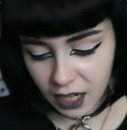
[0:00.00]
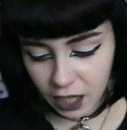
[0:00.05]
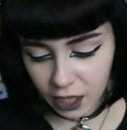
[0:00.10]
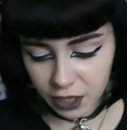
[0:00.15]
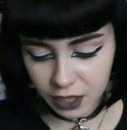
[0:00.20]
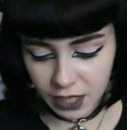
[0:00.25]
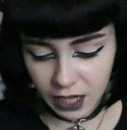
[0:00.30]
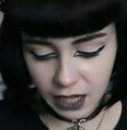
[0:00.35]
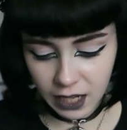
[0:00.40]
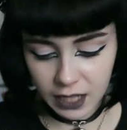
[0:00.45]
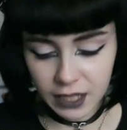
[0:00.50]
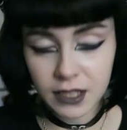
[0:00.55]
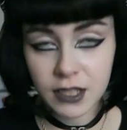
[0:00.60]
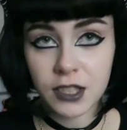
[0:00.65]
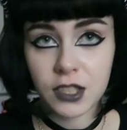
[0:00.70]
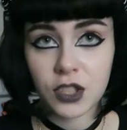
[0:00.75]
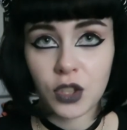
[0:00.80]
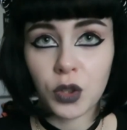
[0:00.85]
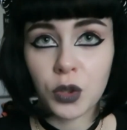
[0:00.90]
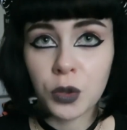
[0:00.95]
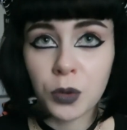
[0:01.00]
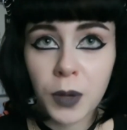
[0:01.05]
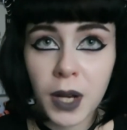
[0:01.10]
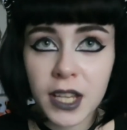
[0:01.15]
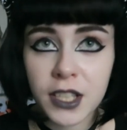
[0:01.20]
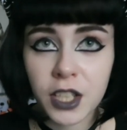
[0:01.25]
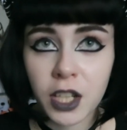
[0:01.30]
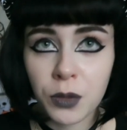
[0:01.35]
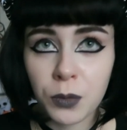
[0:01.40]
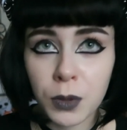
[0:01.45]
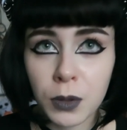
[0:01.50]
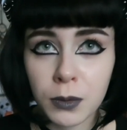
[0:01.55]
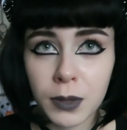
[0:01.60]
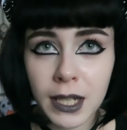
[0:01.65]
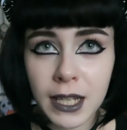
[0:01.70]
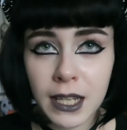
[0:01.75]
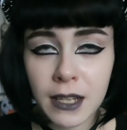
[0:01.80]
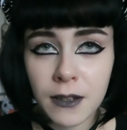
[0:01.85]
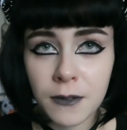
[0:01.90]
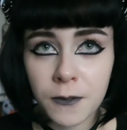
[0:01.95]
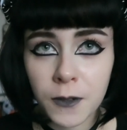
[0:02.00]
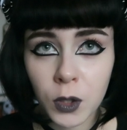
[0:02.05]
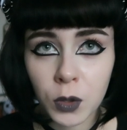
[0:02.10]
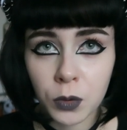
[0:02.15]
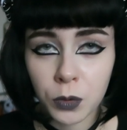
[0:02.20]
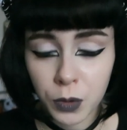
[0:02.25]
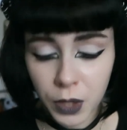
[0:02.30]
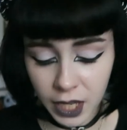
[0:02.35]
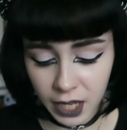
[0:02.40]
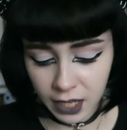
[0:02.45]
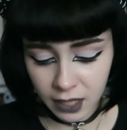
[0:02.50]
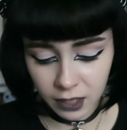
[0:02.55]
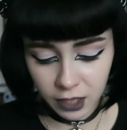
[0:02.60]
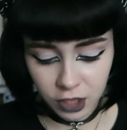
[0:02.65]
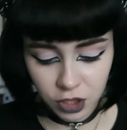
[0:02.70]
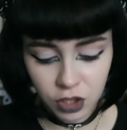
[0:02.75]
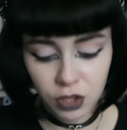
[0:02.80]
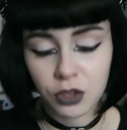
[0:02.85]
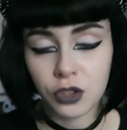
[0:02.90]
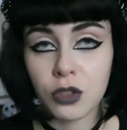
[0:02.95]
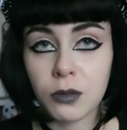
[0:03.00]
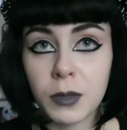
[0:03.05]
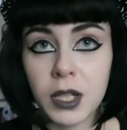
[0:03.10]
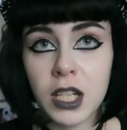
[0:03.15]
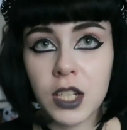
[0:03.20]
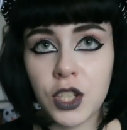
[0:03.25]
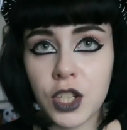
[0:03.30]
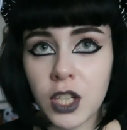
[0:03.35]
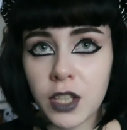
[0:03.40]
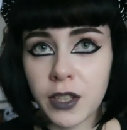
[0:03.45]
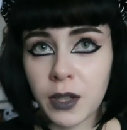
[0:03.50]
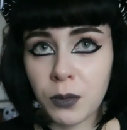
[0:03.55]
And as always, I will leave all their like social media,